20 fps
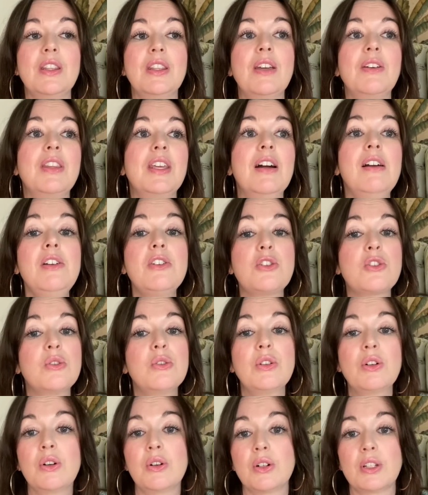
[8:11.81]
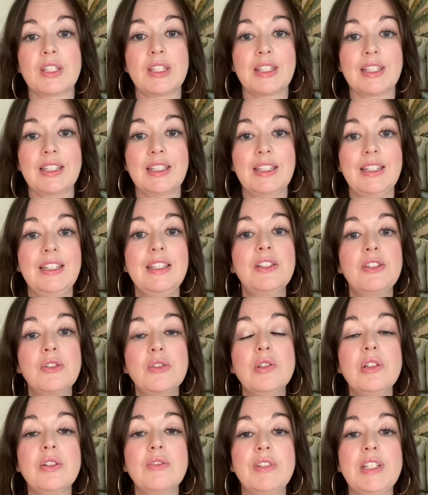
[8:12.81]
Now, they aren't too costly. You need to do
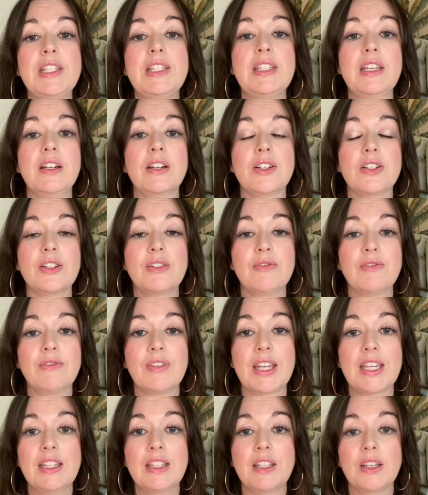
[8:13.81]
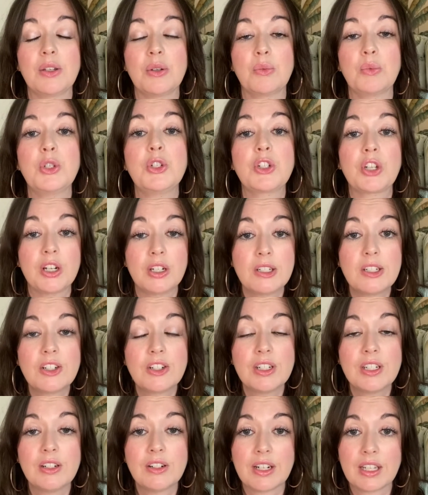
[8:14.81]
your research and find out which
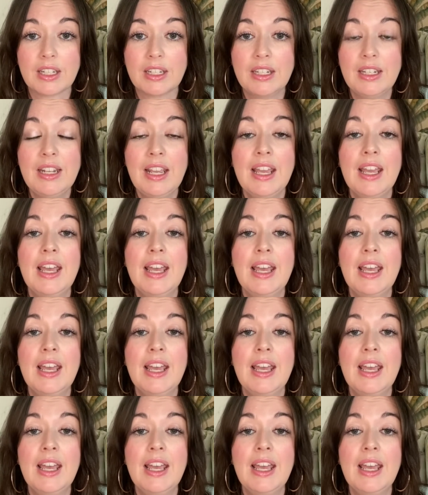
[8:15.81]
country you're in,